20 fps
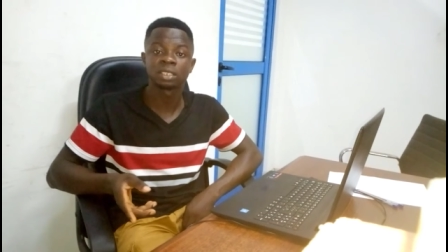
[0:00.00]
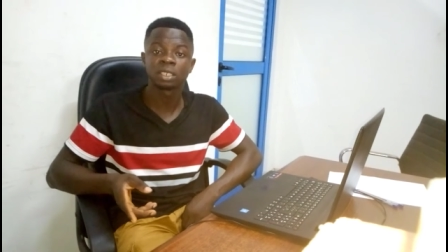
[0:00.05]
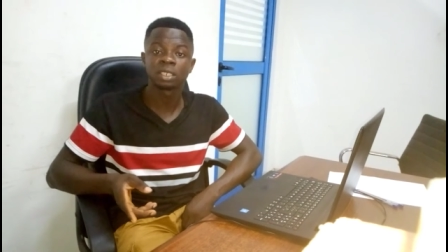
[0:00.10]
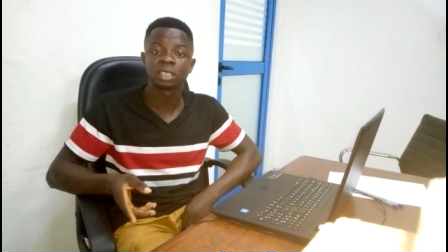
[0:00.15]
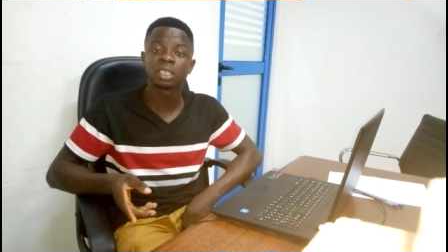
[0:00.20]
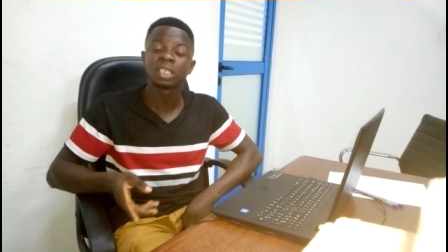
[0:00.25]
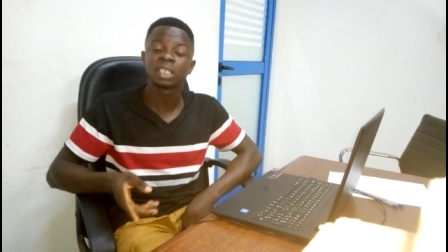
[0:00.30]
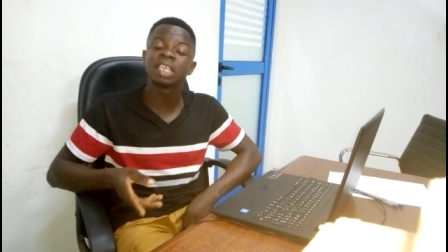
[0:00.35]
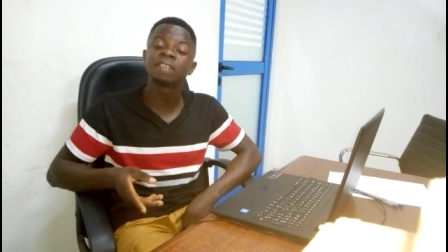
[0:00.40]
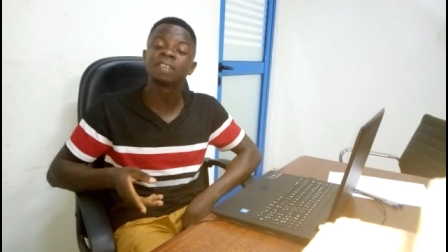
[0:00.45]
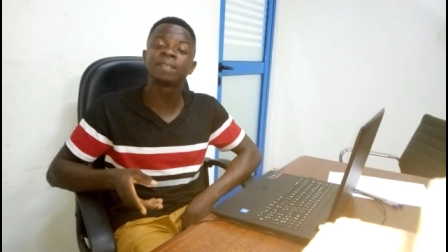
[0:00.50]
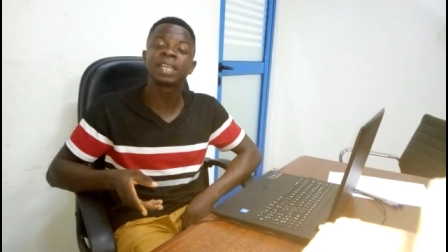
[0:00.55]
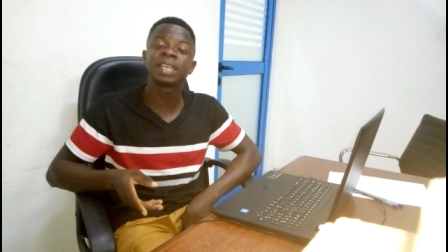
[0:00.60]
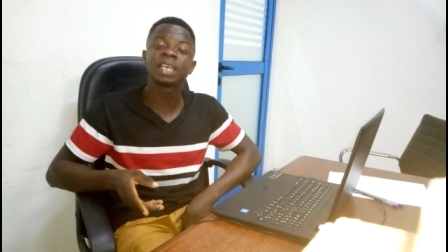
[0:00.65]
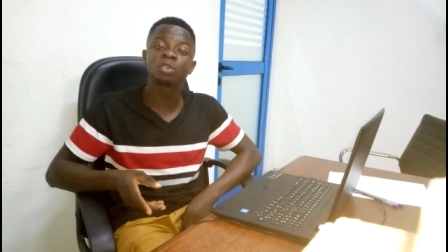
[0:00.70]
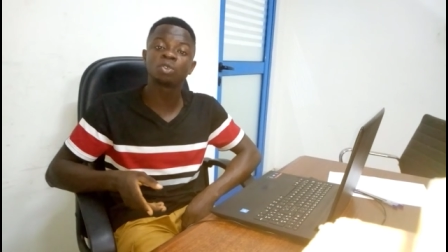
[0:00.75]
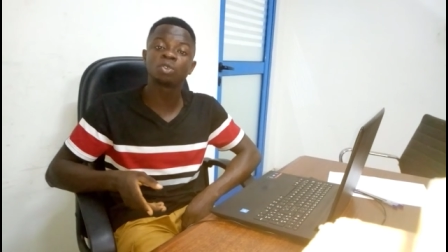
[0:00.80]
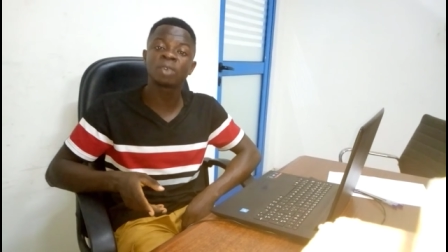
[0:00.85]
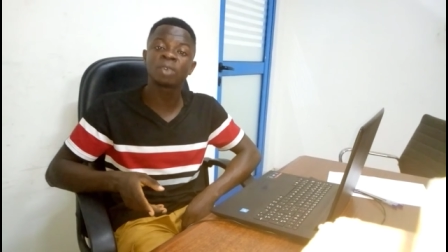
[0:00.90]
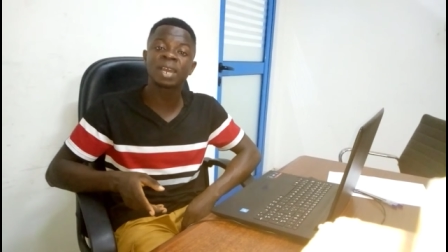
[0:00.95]
Why
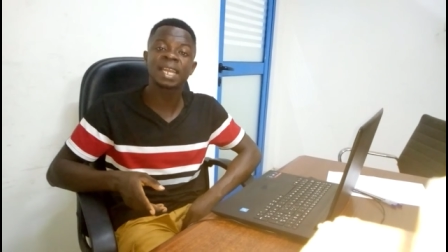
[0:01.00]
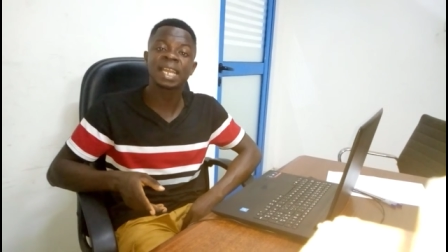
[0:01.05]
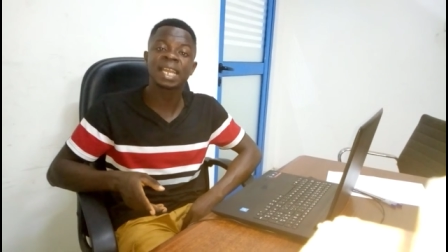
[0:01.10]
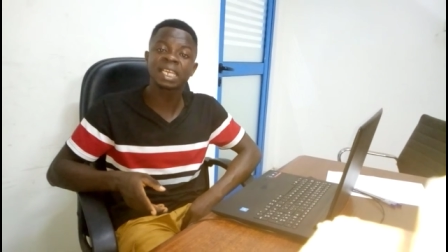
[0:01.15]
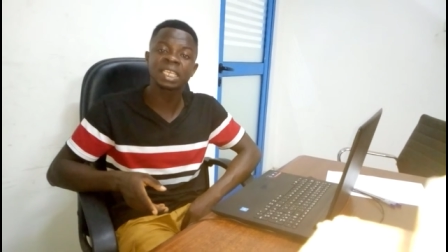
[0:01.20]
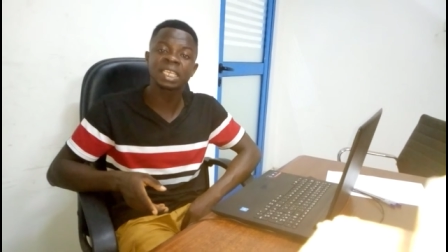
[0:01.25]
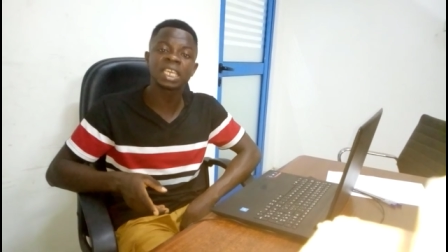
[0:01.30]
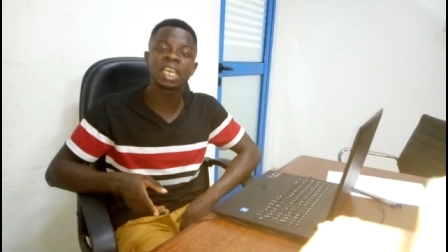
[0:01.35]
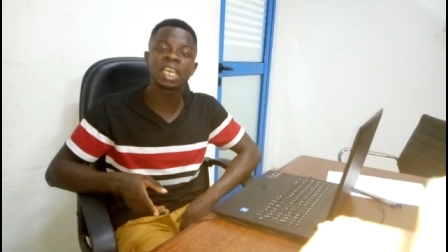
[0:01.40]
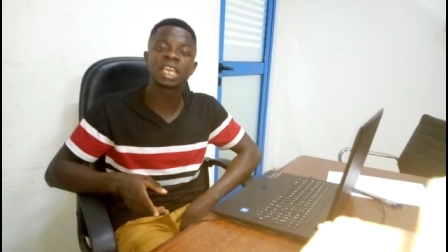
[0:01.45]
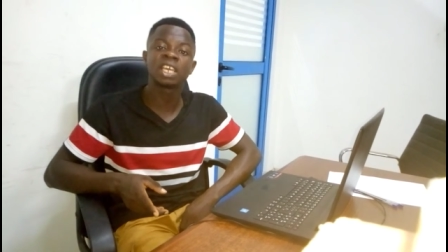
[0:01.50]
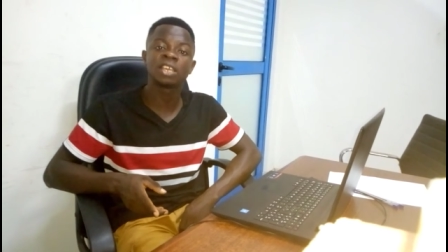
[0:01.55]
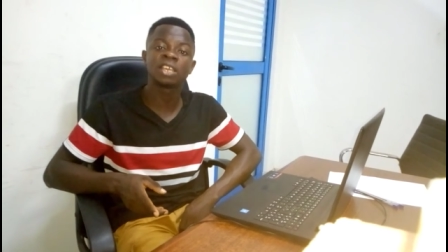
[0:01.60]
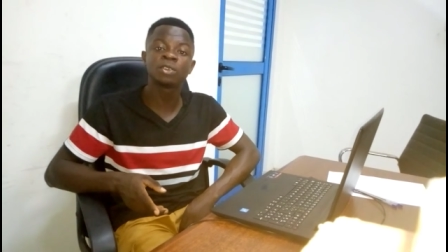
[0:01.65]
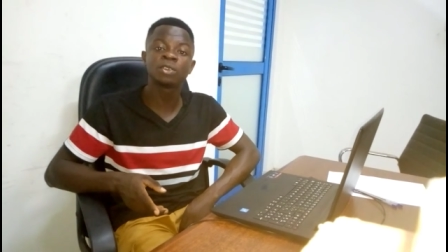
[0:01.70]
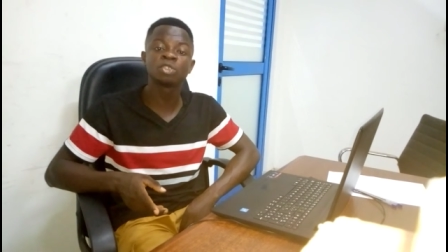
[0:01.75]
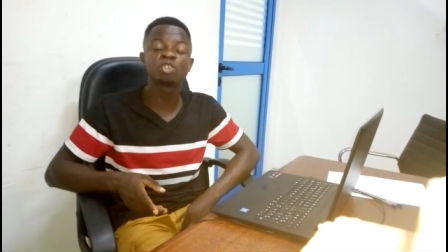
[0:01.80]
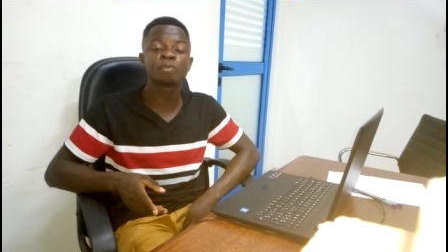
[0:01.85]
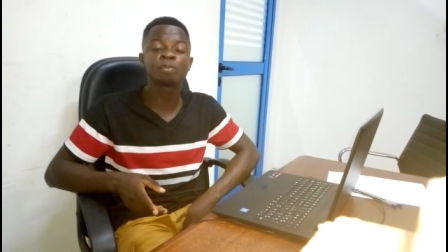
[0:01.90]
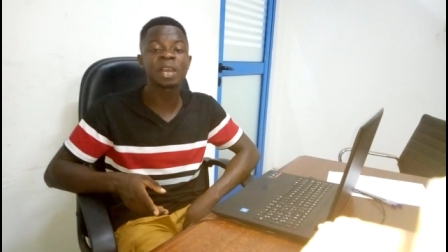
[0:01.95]
didn't they use the same
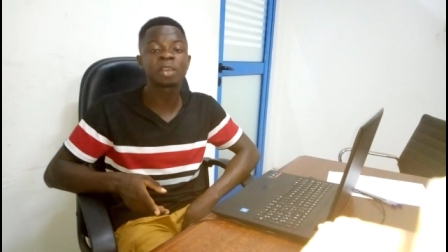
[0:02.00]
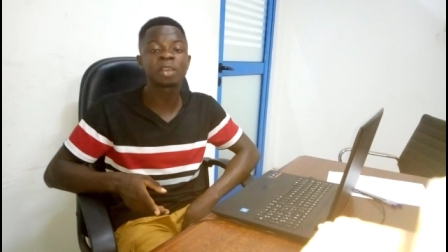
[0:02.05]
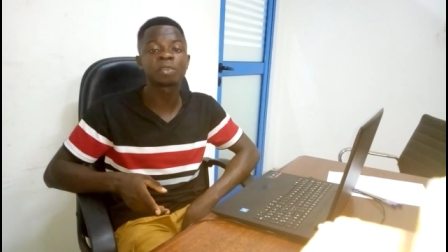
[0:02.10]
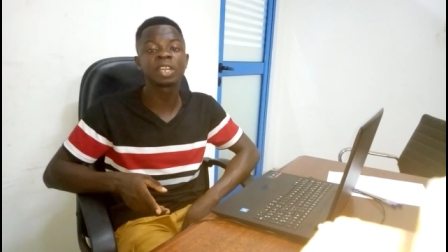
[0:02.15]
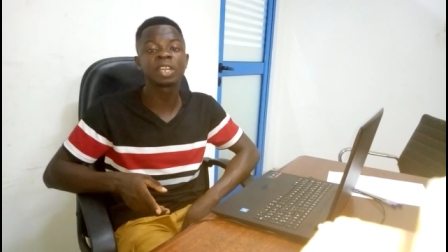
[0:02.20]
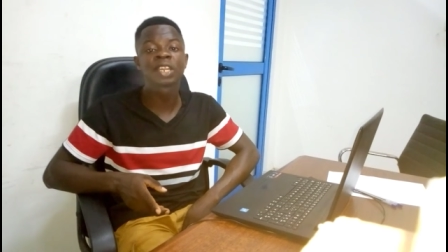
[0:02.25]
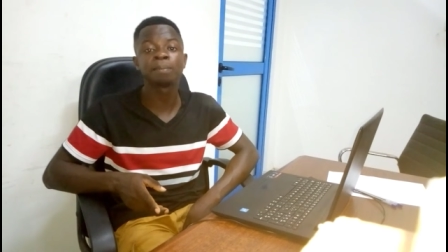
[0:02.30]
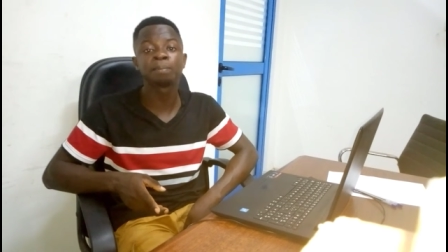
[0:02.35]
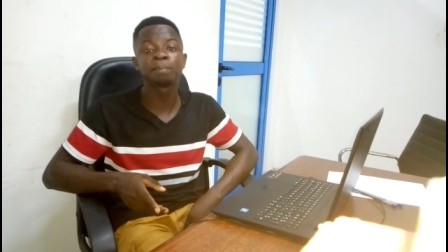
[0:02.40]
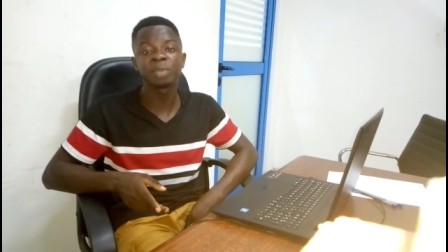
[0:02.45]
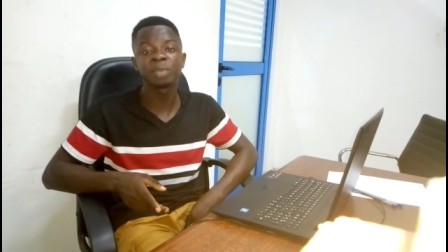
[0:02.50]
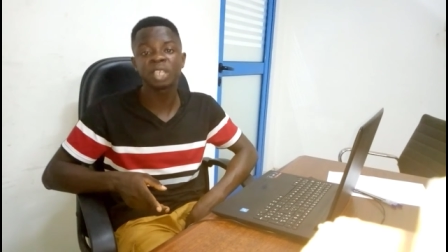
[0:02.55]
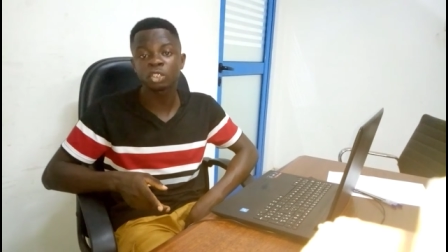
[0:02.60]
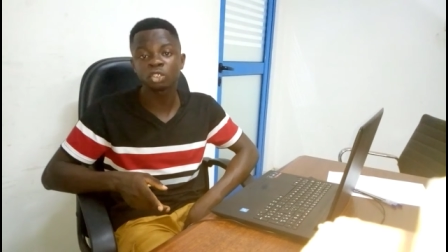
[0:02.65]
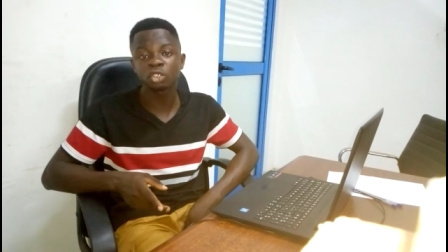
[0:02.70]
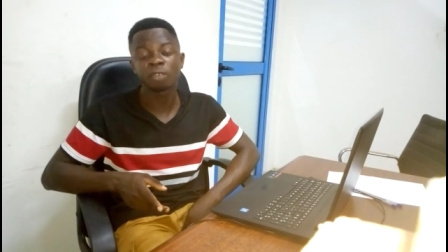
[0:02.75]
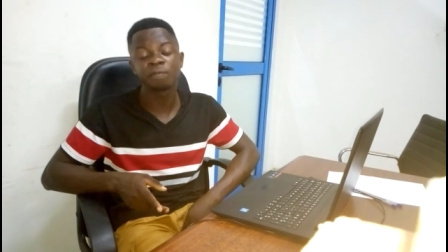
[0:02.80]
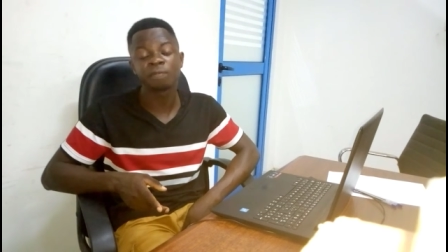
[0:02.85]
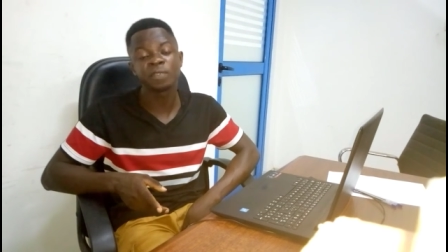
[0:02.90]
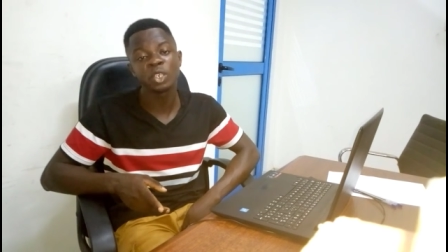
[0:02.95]
strategy they are
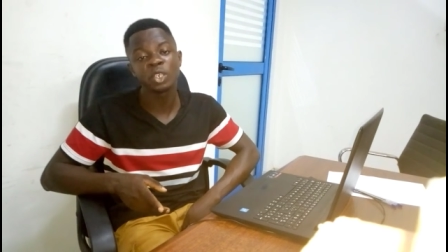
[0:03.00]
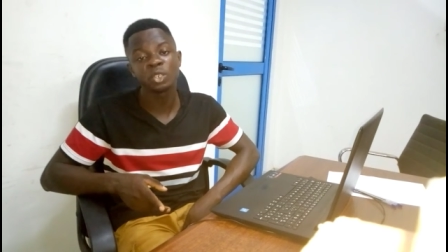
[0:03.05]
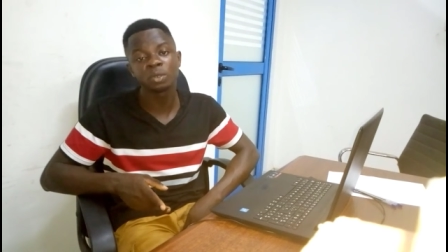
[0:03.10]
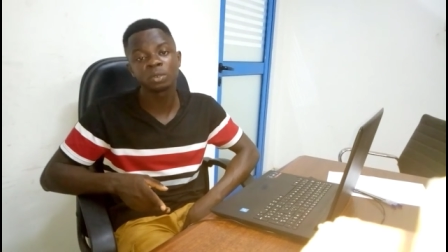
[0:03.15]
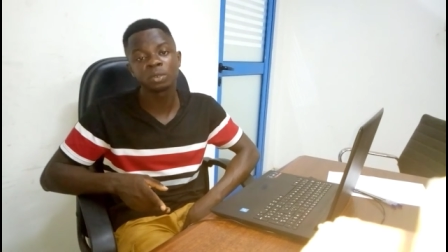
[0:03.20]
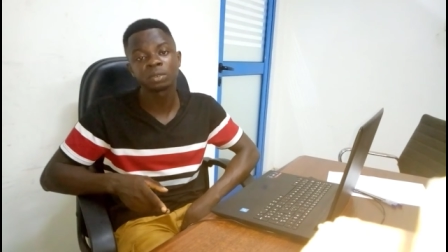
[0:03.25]
teaching you